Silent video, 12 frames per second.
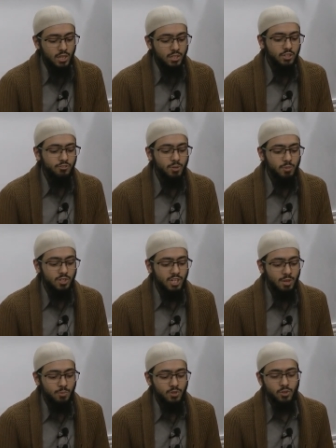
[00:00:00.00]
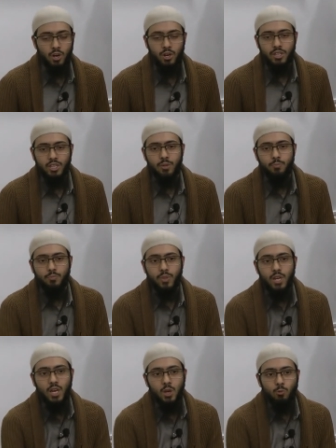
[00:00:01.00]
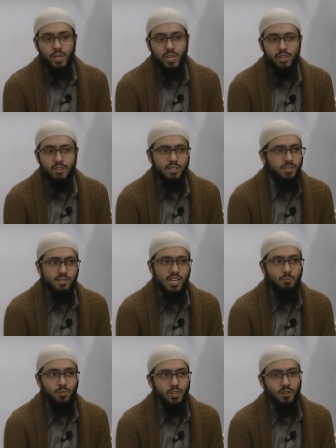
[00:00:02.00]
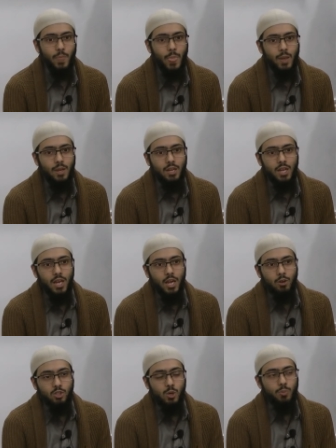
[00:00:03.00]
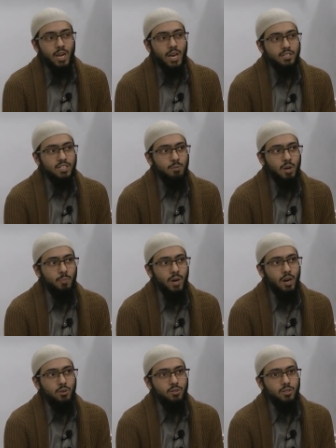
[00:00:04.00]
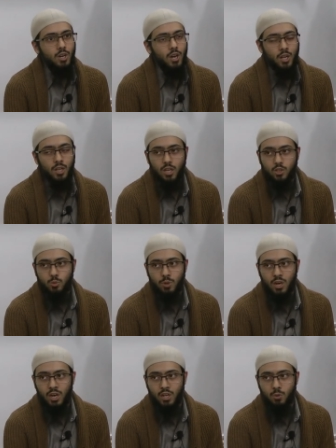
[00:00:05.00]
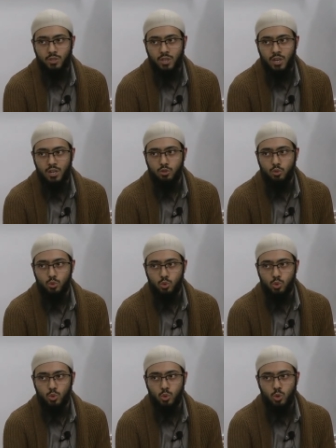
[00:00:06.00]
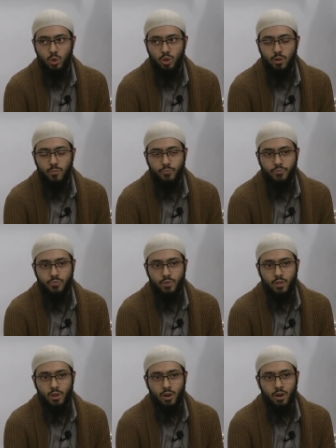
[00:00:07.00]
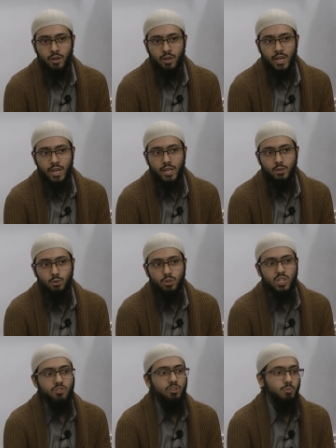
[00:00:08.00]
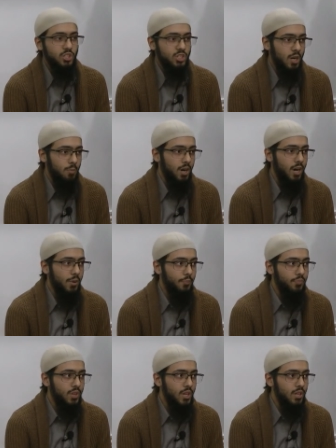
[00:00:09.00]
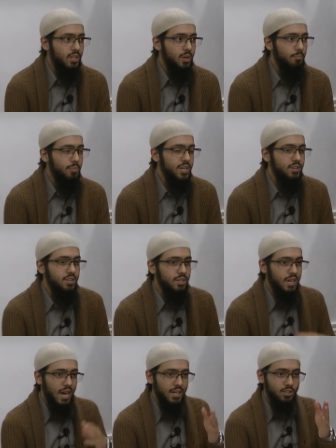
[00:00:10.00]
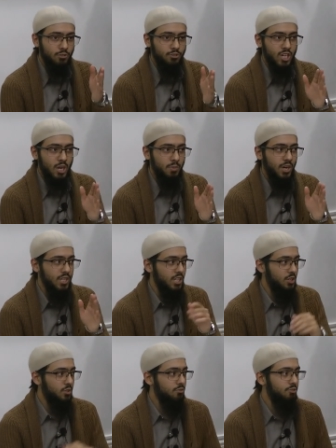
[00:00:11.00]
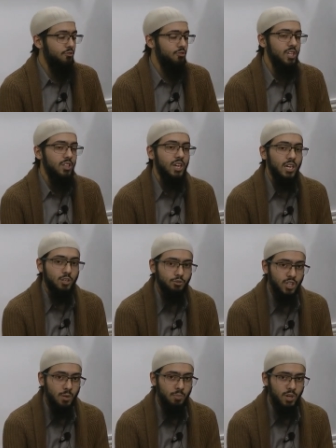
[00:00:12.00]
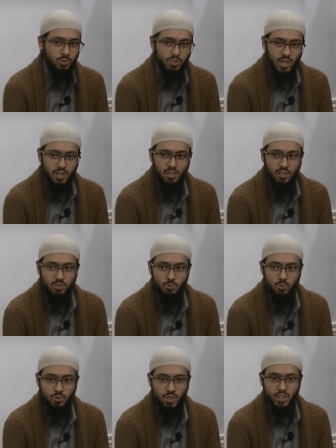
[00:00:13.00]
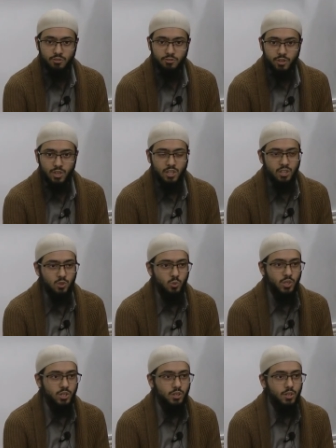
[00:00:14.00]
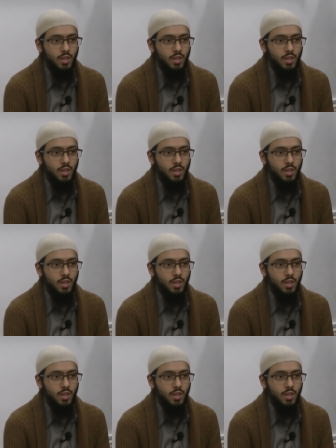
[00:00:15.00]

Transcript: the a famous statement regarding him where he said the same thing. Somebody asked him about Allah subhanahu wa ta'ala's nuzul on Laylatul Nisfi min Sha'ban. The midnight of Sha'ban, the 15th night of Sha'ban, which the hadith is da'if, hadith is weak.